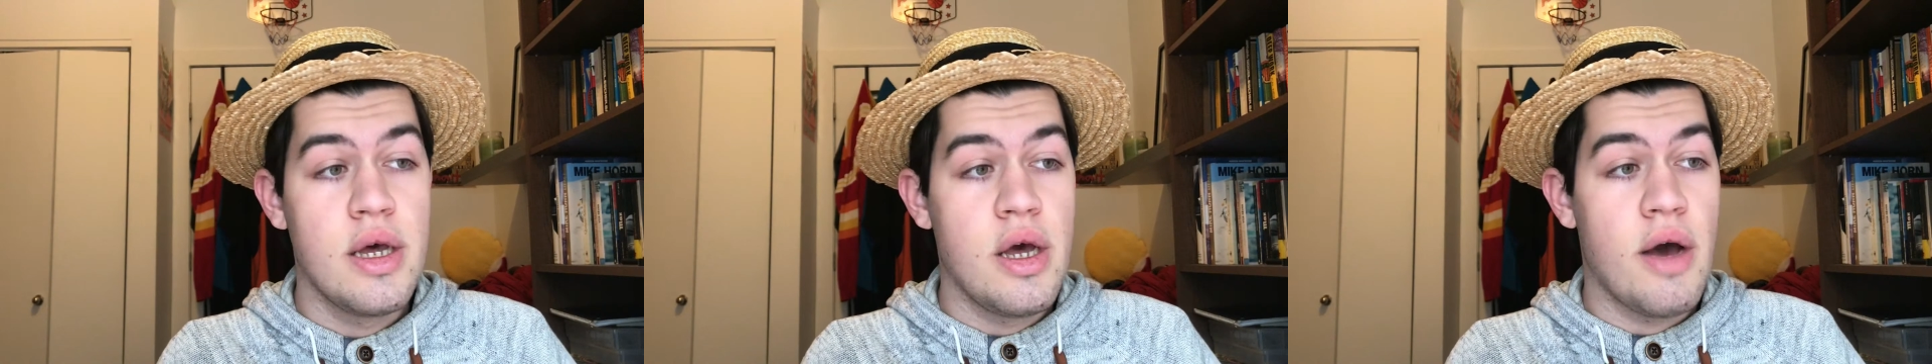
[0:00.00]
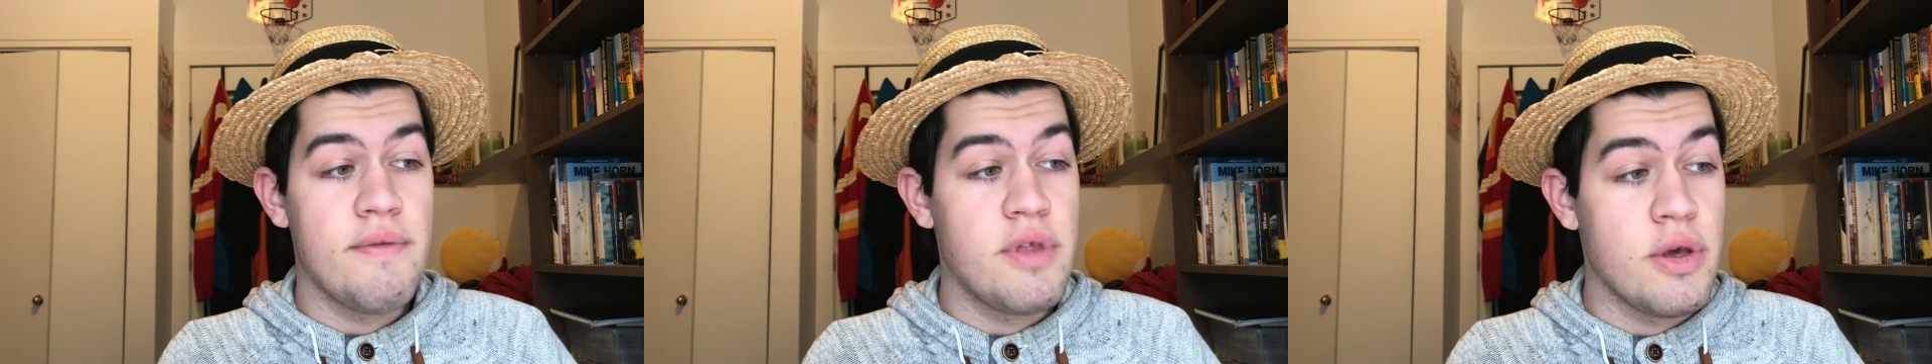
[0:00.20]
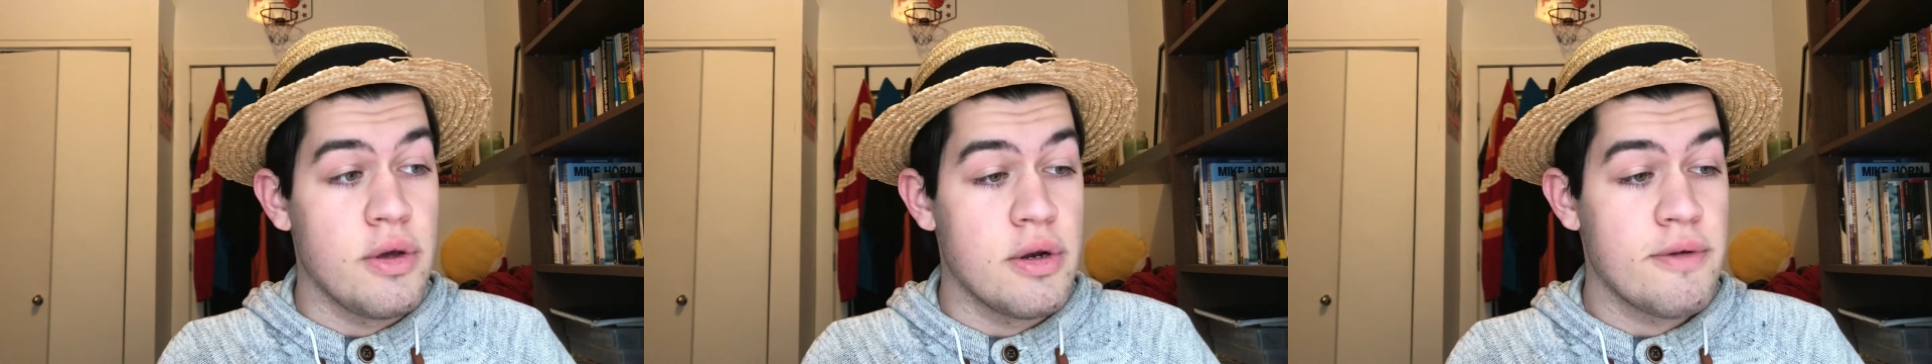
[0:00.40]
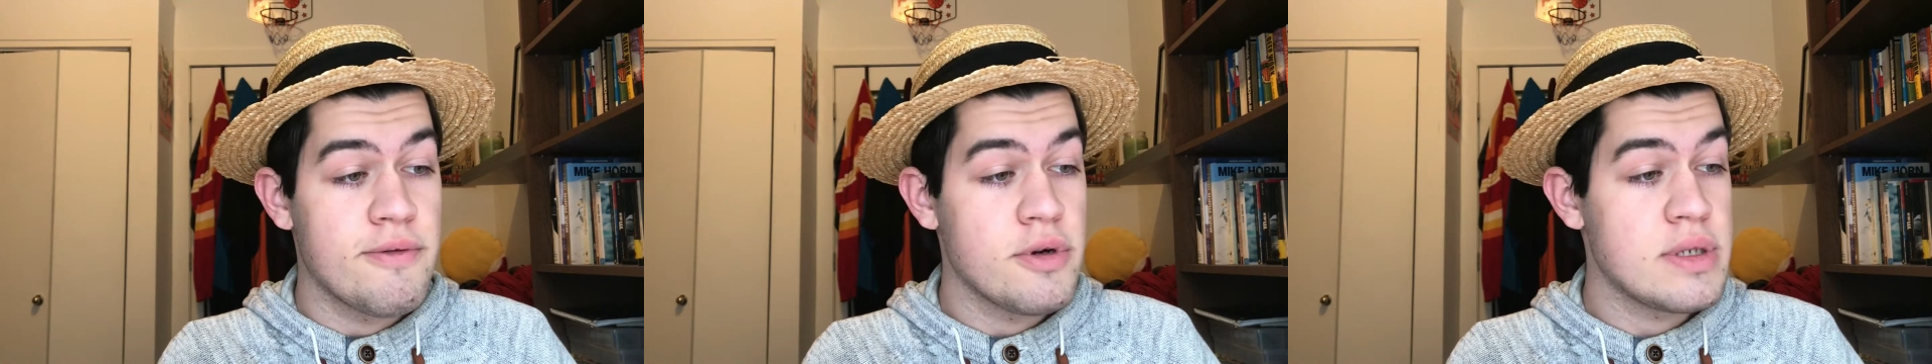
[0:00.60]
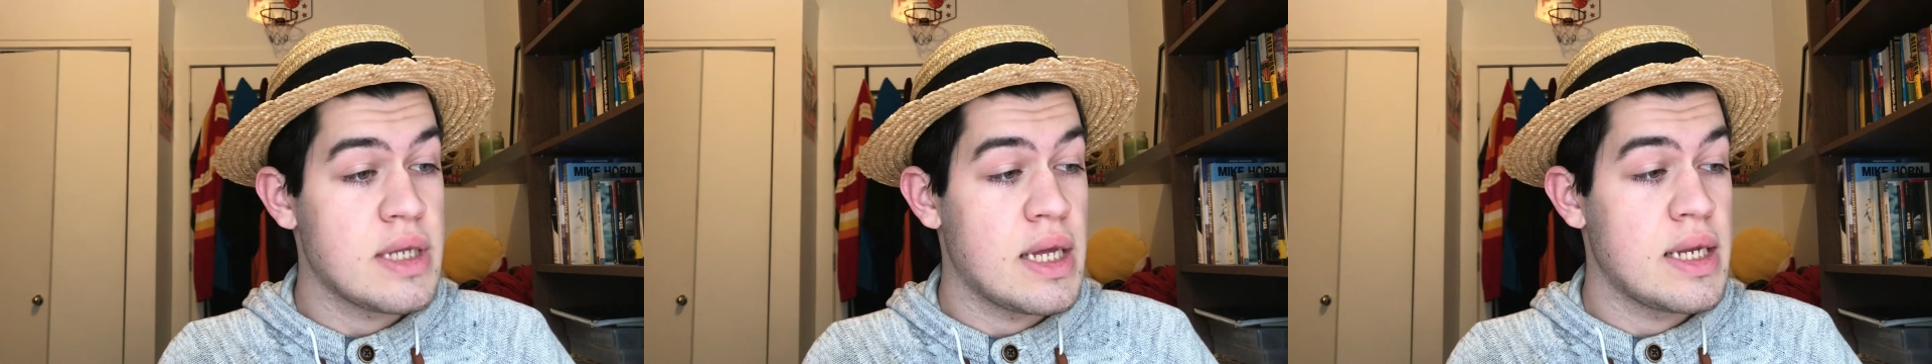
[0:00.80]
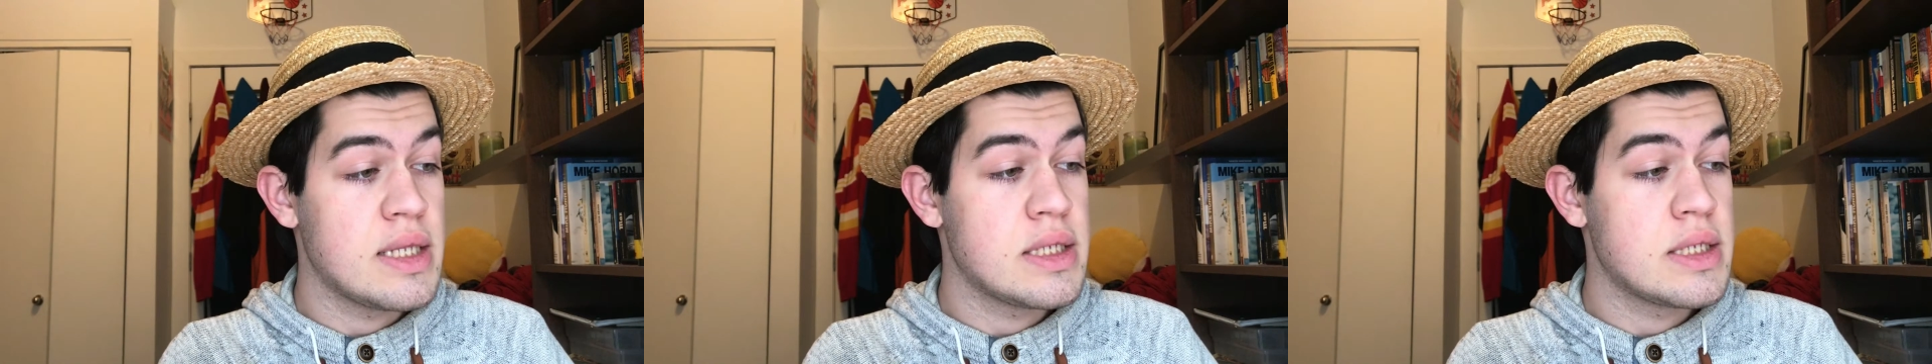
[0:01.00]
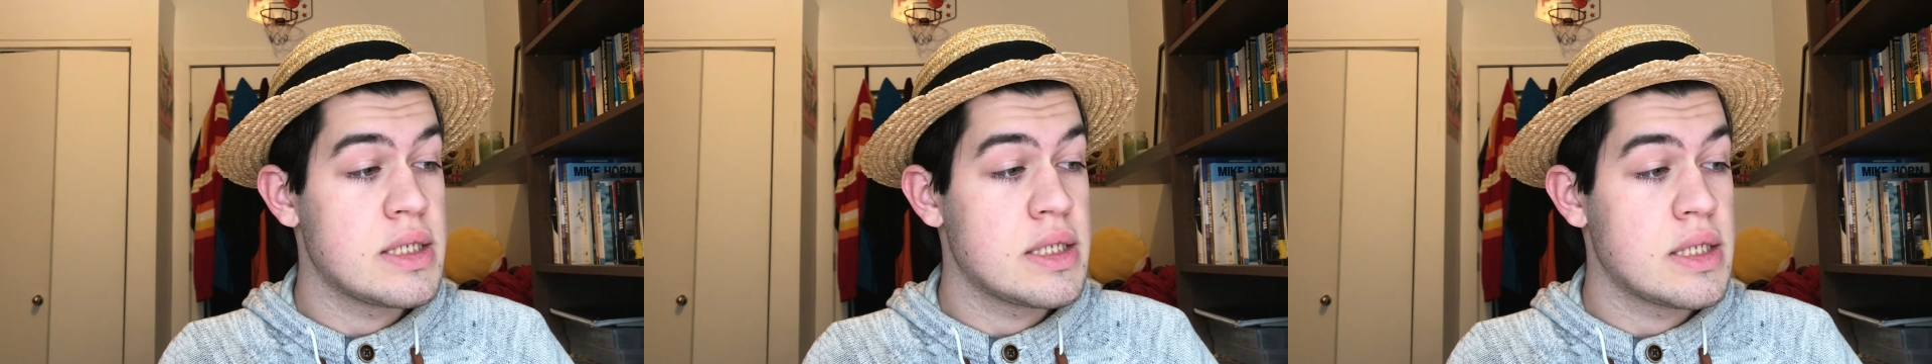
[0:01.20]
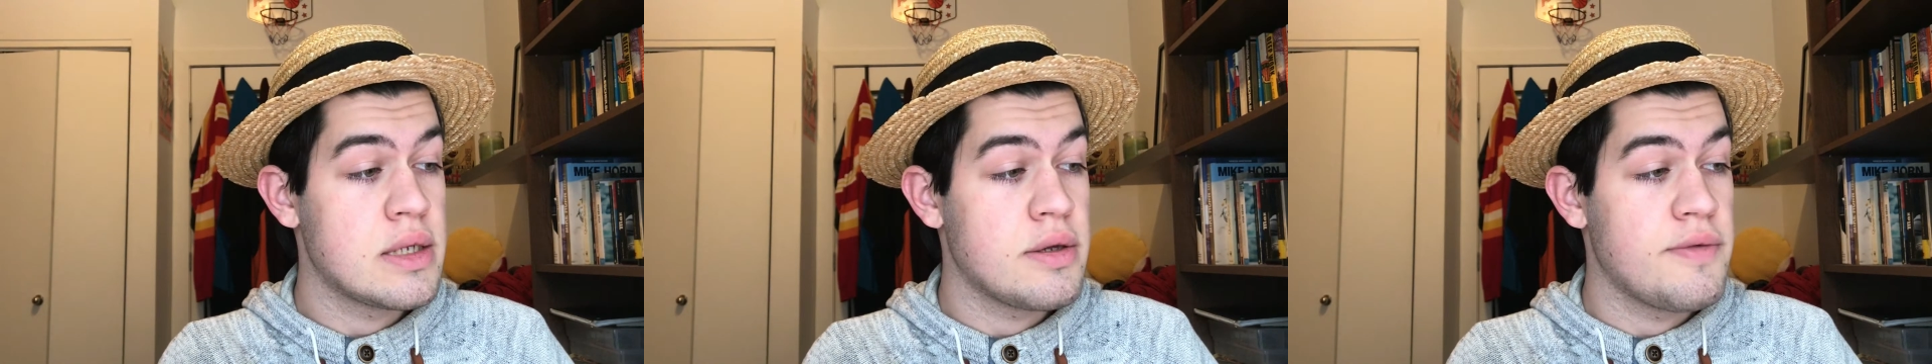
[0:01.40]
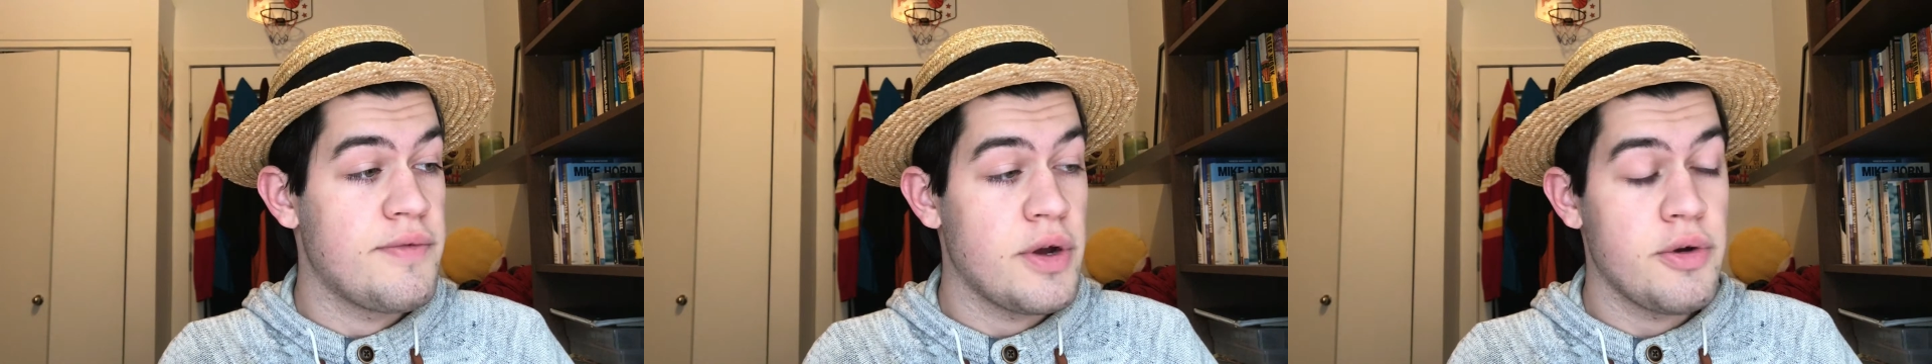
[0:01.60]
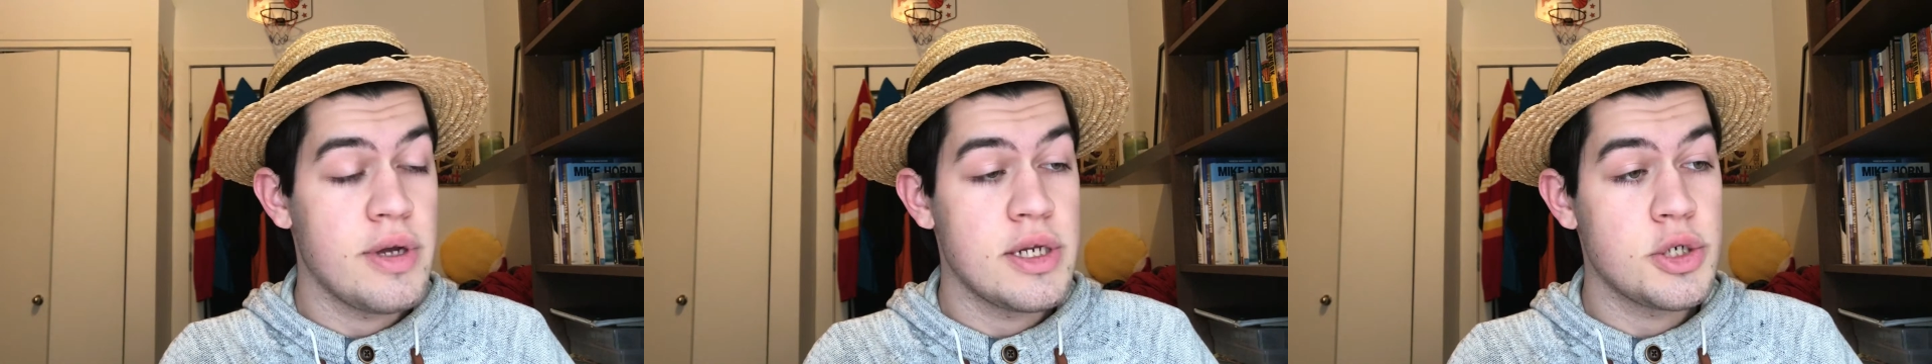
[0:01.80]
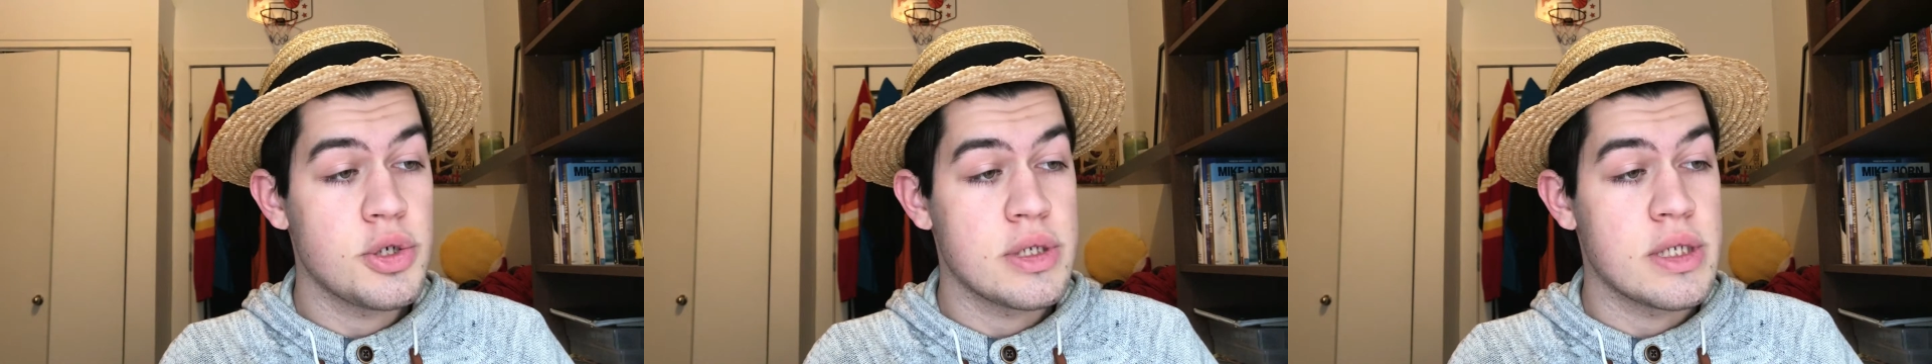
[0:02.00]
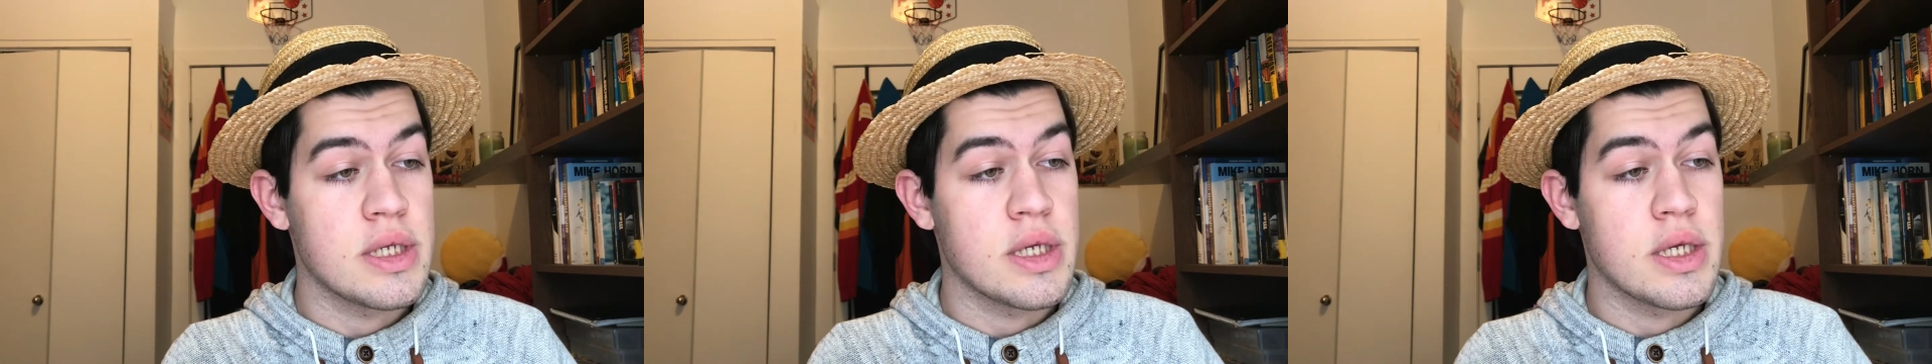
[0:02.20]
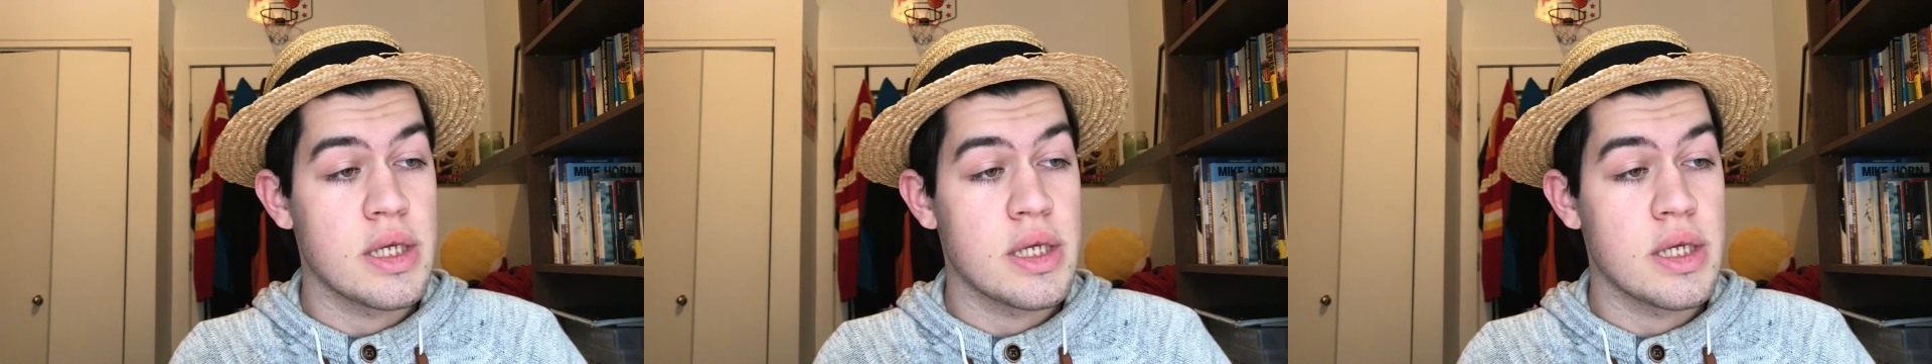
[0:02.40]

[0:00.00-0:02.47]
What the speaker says: of the universe, and it's very interesting.